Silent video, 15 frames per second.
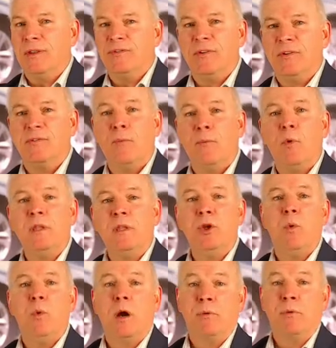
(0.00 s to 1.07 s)
system when
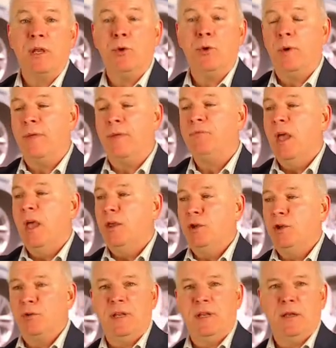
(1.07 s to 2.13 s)
you are renewing
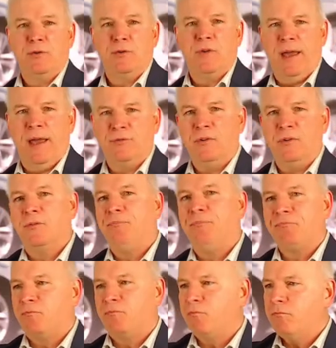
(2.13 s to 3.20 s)
your dealer's license.
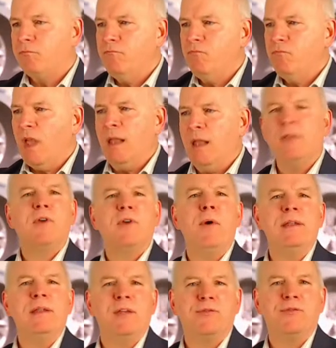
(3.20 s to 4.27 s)
Let's go
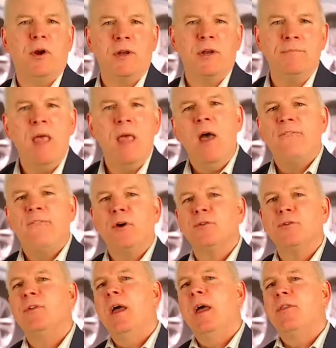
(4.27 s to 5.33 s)
ahead and get started.
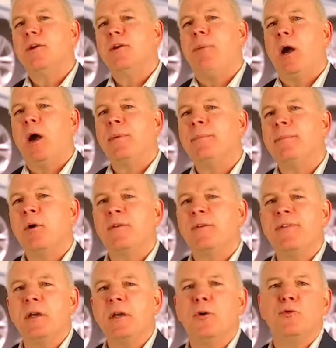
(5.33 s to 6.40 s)
First, the Department of Motor
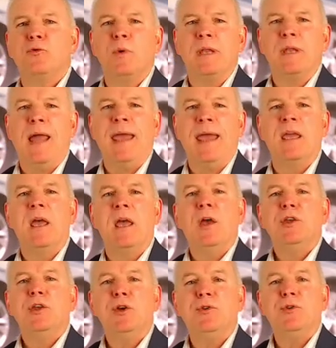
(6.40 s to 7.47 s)
Vehicles would like
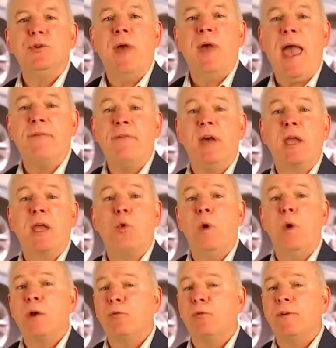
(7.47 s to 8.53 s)
you to have a
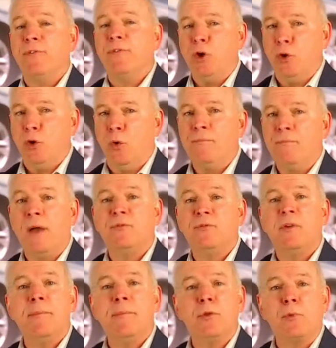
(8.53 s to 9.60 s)
quick review of
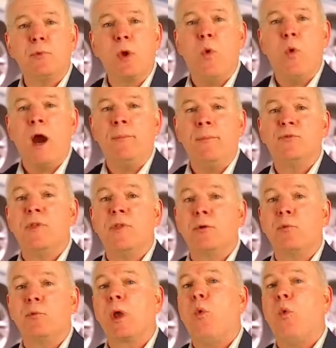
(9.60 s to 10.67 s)
some of the requirements that
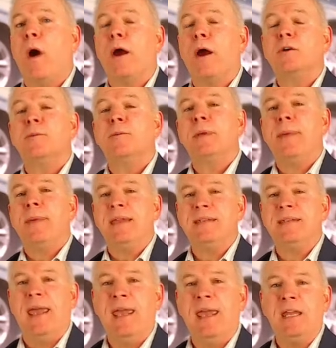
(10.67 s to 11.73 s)
are required to be
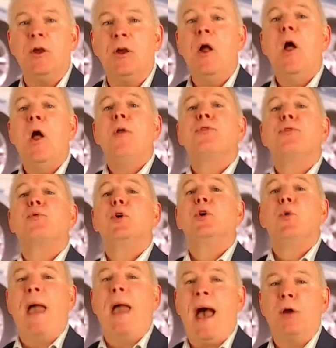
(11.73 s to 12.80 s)
maintained
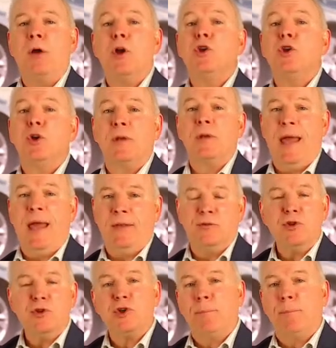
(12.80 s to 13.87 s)
throughout your
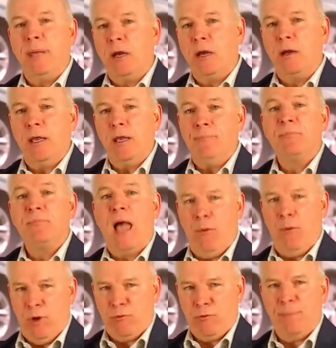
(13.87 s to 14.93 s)
licensure period. I
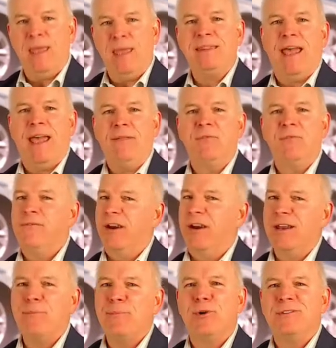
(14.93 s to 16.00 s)
want to repeat that.
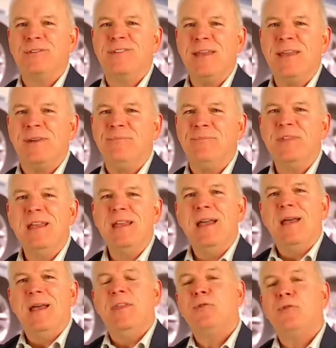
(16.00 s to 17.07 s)
Very important statement.
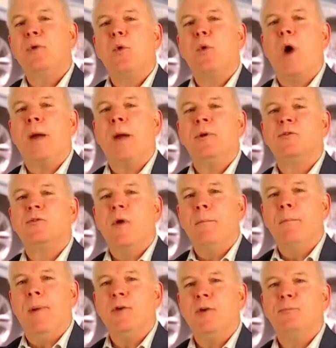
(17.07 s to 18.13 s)
These requirements
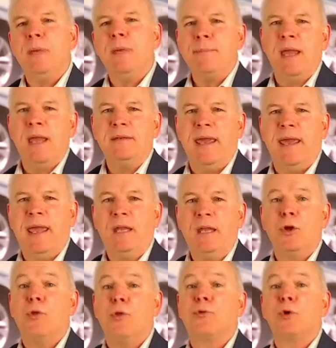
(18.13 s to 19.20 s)
must be
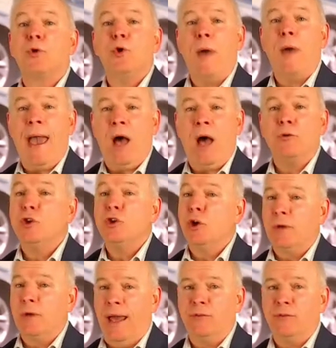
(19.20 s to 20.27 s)
maintained throughout
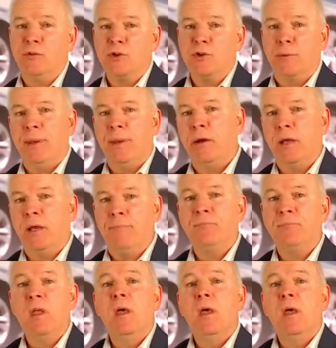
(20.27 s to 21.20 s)
your licensure period.